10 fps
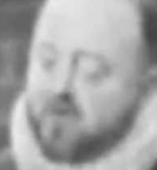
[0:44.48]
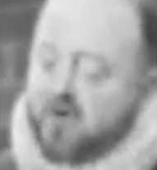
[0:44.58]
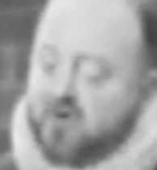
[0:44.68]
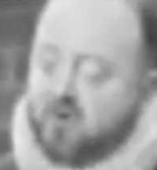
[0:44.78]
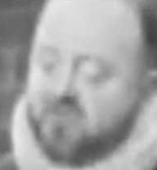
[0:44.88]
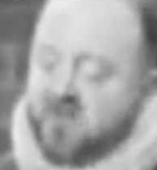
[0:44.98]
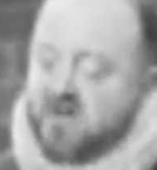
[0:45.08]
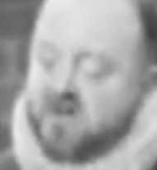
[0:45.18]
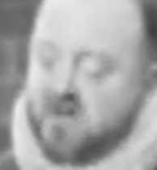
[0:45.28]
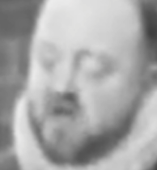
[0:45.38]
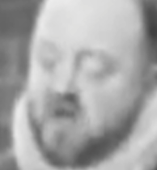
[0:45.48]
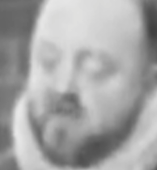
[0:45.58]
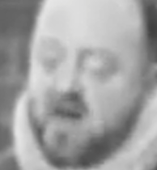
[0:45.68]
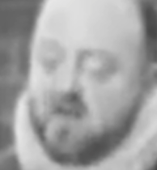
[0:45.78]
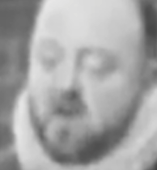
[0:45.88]
according to your taste,
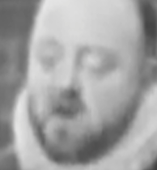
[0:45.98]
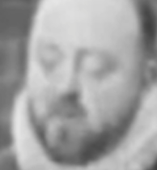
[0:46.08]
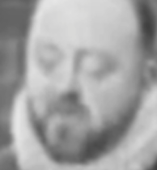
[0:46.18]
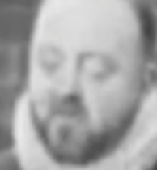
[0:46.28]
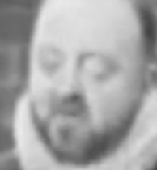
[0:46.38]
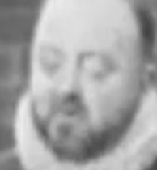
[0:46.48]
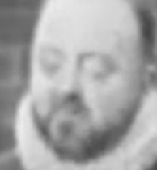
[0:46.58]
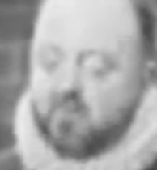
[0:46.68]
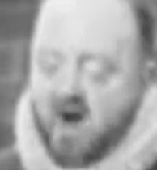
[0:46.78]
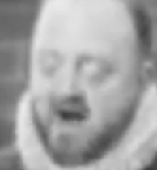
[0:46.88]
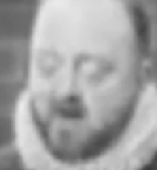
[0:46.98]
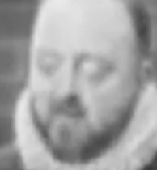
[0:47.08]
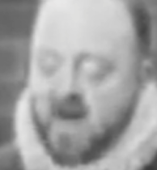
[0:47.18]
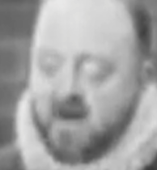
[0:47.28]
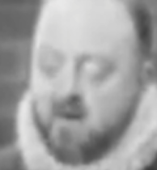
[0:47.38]
then put them into the
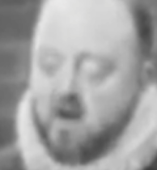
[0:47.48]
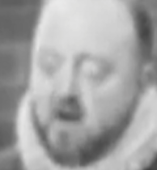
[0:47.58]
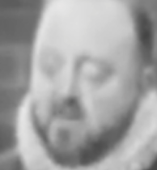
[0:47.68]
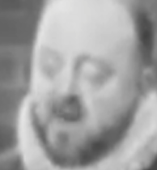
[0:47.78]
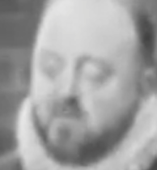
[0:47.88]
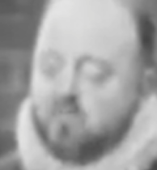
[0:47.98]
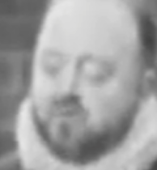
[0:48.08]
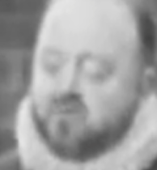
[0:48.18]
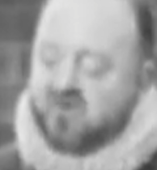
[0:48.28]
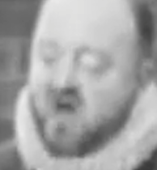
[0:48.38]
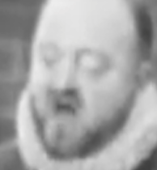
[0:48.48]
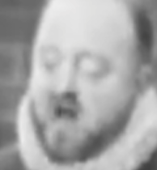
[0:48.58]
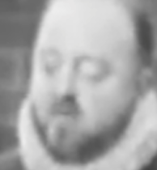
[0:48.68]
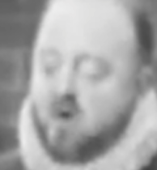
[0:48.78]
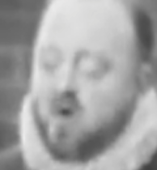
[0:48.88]
frying pan, then put
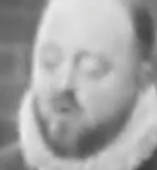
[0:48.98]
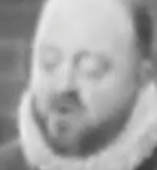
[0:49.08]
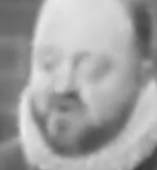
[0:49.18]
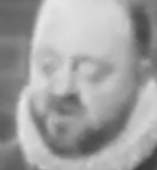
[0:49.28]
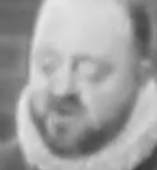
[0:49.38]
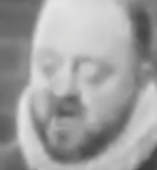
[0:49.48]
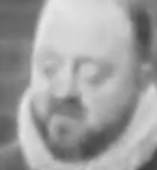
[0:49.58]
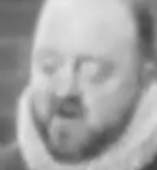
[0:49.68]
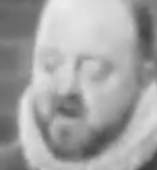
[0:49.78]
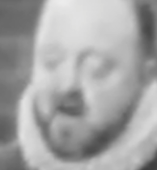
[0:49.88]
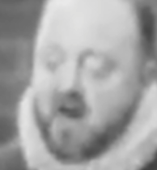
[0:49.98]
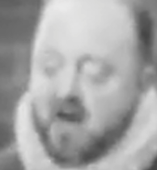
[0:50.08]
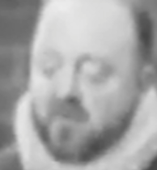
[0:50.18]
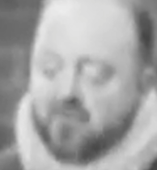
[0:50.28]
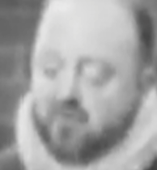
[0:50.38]
thyme, winter savoury,
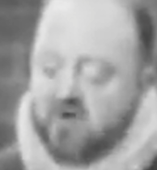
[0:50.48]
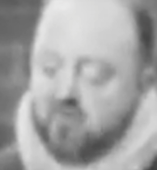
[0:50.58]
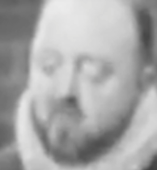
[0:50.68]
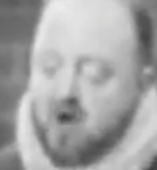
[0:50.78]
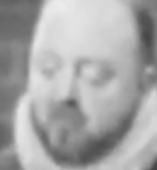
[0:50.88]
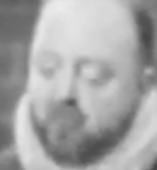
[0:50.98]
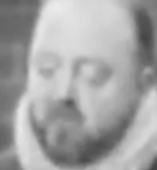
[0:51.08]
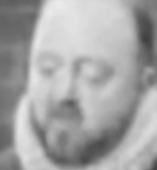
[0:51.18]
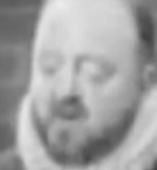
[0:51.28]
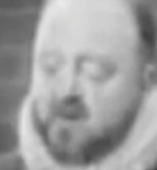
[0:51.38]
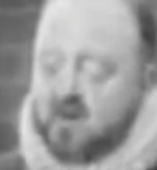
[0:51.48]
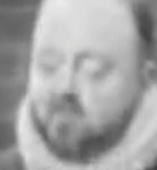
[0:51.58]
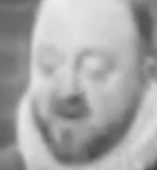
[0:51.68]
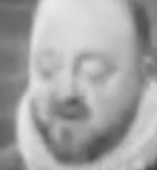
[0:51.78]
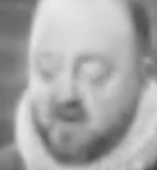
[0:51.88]
and sweet marjoram in a
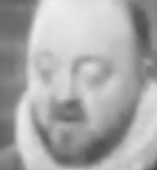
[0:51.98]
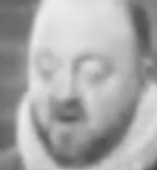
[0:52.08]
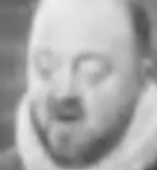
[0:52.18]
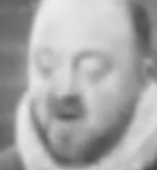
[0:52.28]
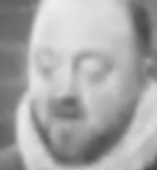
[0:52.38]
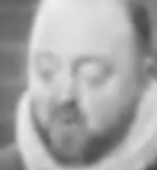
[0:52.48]
little bundle,